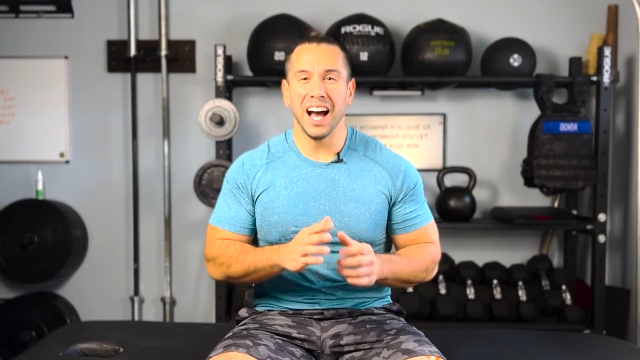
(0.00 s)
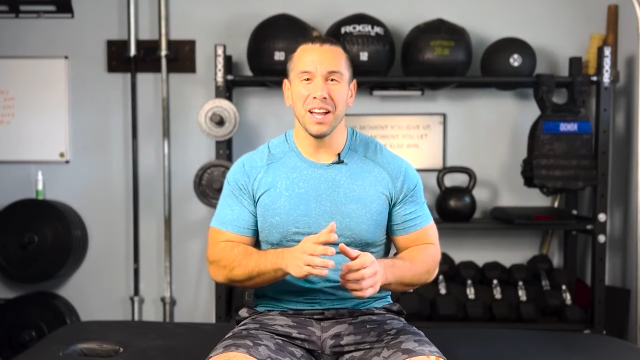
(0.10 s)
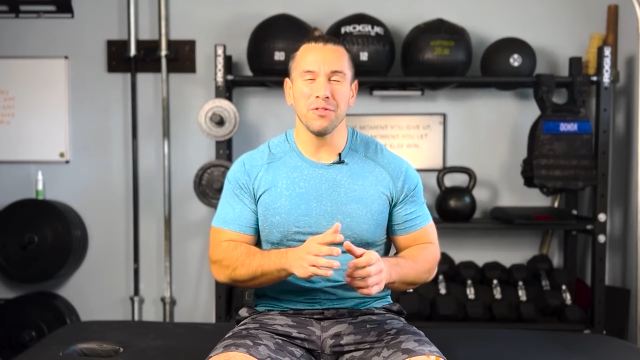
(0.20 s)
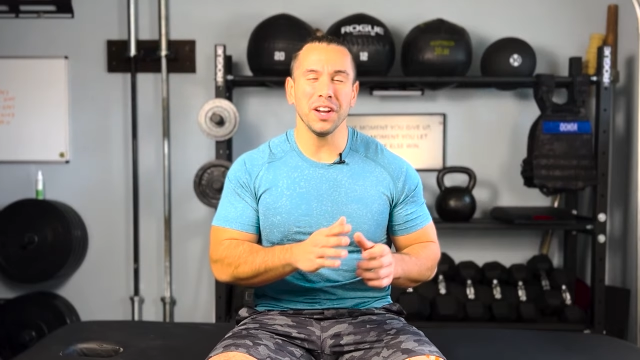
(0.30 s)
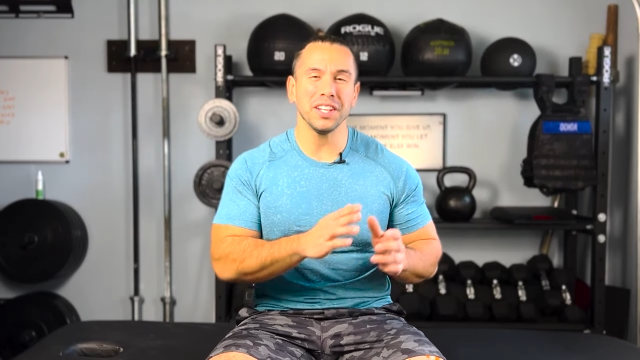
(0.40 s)
I
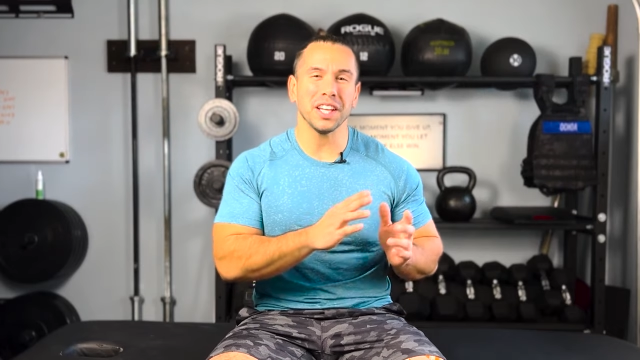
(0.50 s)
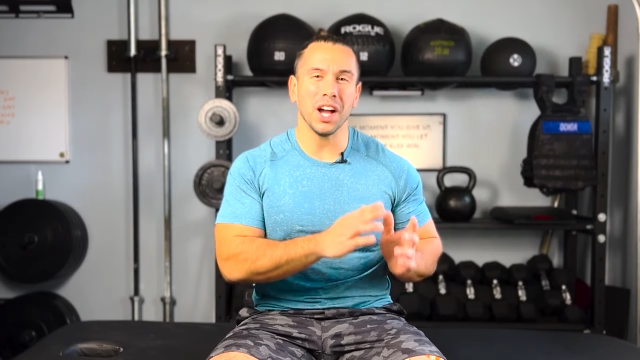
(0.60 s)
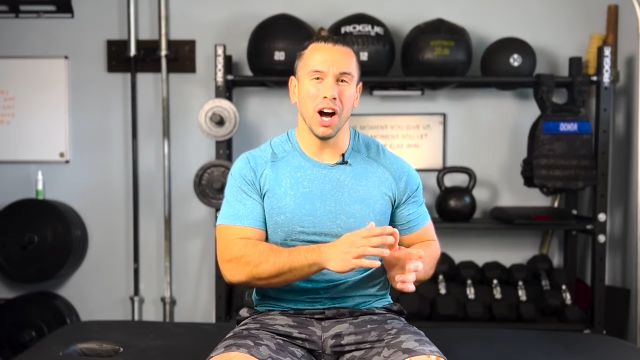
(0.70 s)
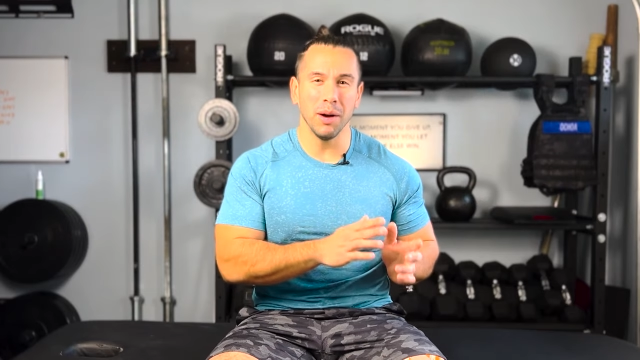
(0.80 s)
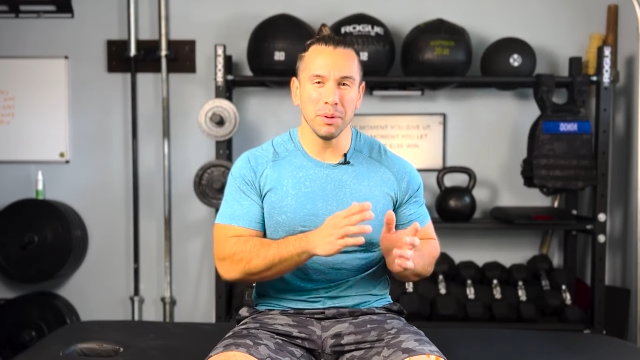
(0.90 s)
find a
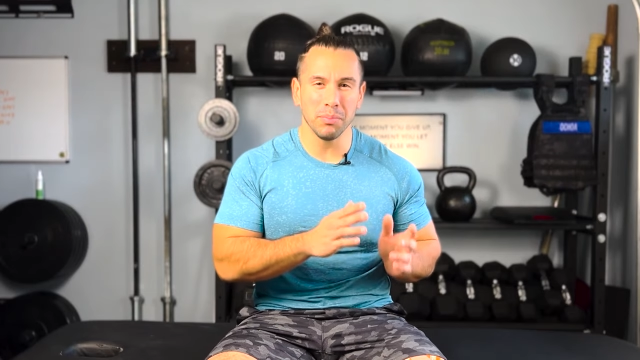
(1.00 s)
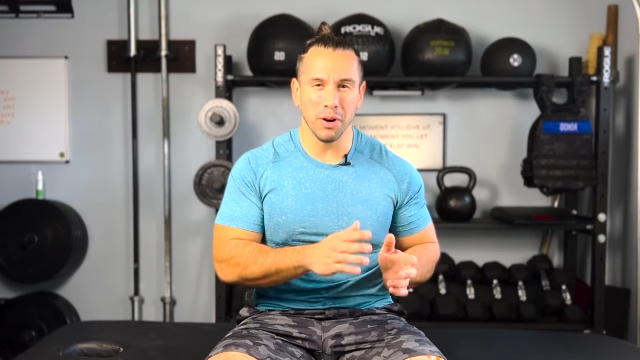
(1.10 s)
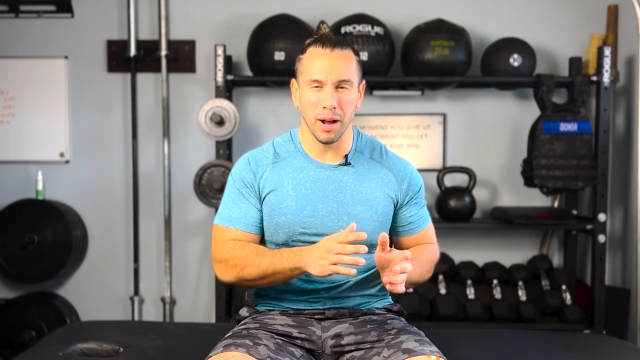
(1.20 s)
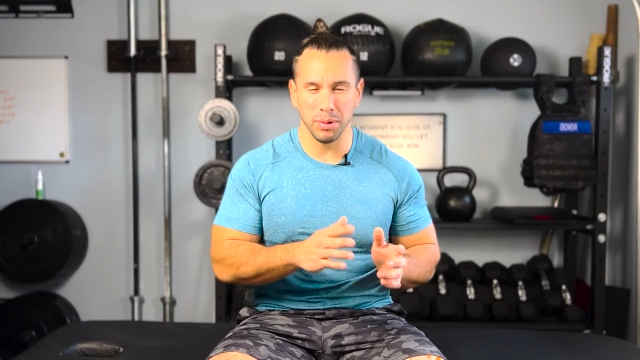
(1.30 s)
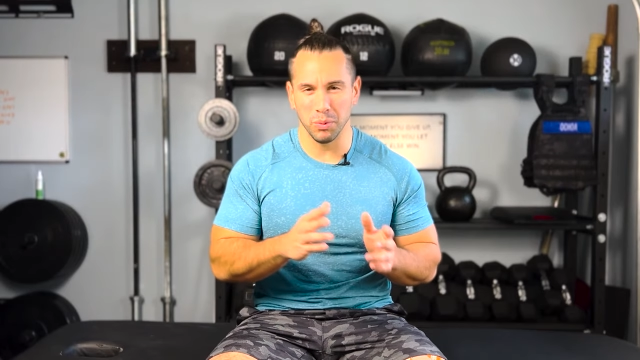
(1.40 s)
common
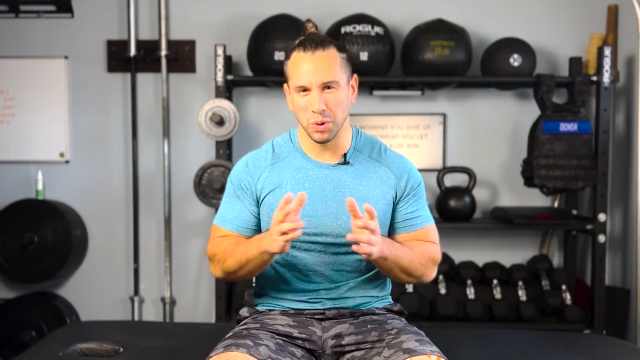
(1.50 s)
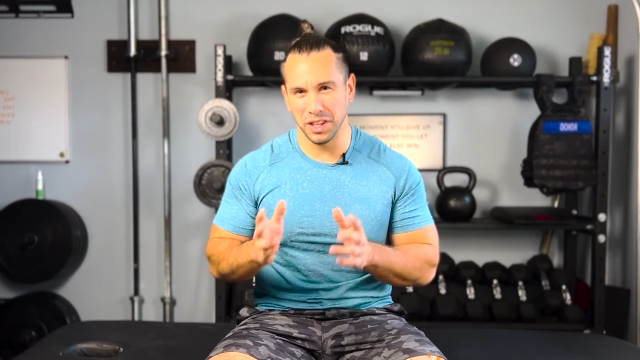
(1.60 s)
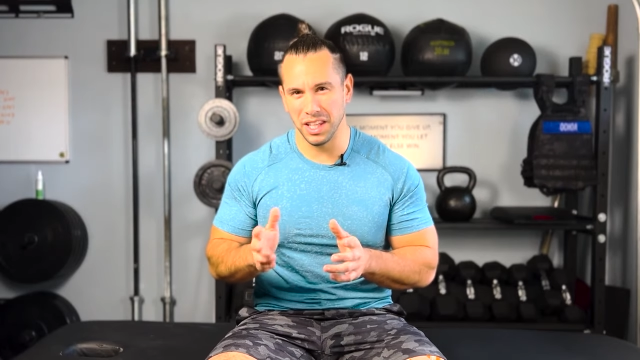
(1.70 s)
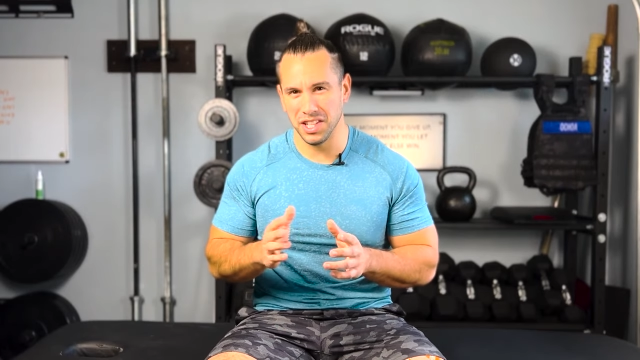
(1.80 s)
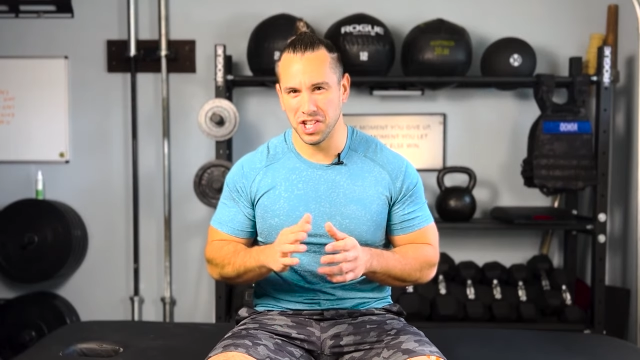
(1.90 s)
problem with
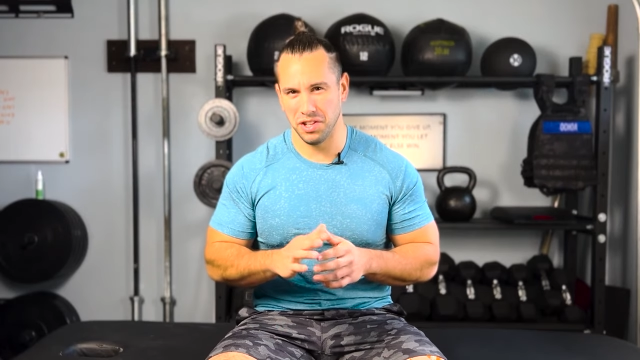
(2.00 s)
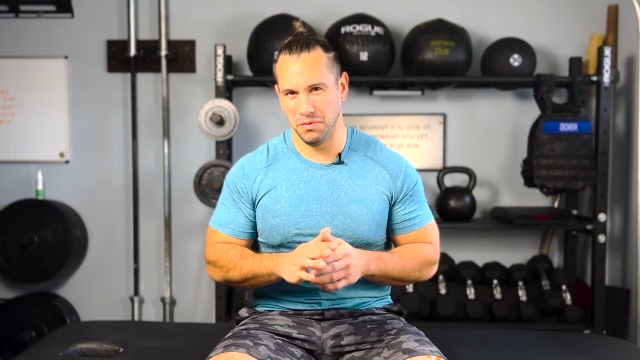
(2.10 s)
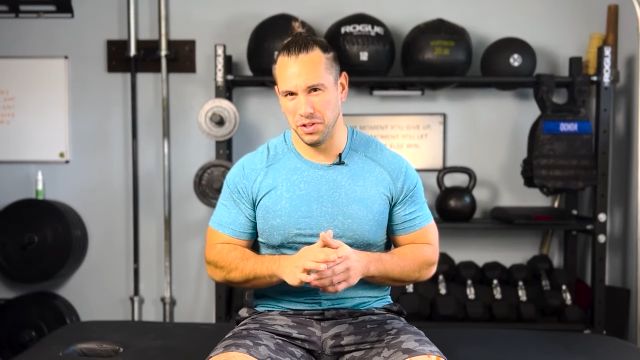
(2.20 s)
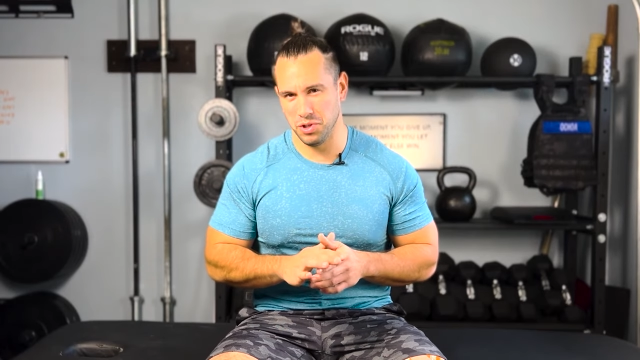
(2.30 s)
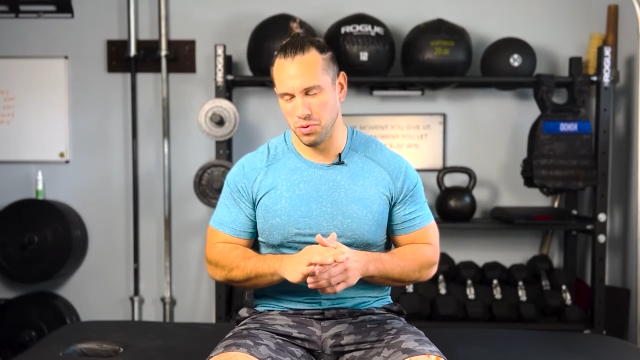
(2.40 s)
each
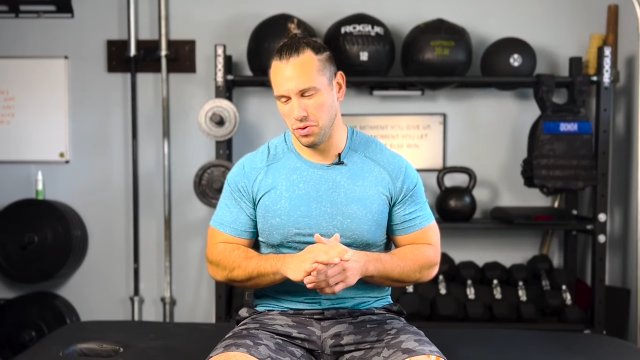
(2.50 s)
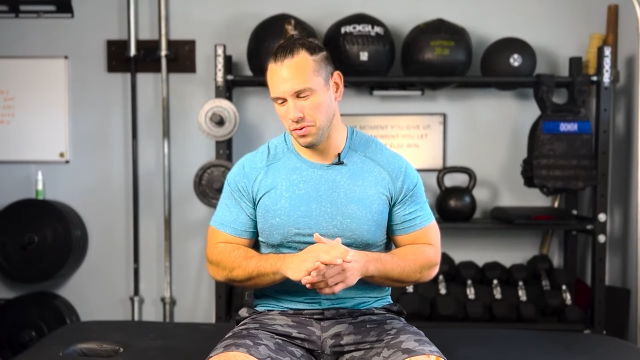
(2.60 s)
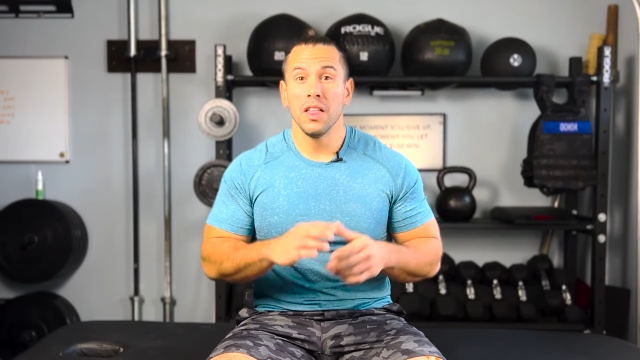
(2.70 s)
individual.